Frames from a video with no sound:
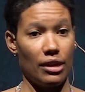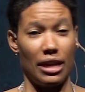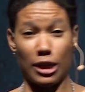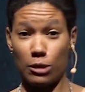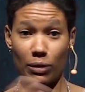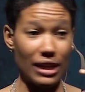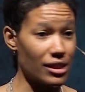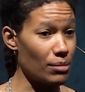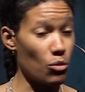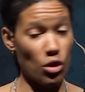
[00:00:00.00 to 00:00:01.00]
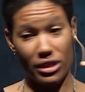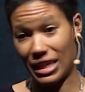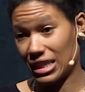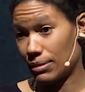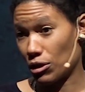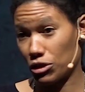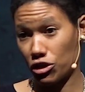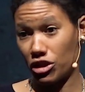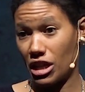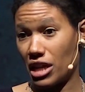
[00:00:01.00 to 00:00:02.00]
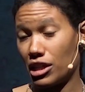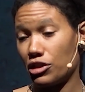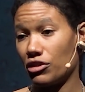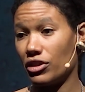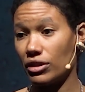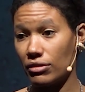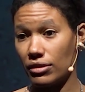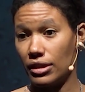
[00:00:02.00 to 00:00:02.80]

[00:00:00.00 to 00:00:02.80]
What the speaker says: explain some more things about Christianity to you.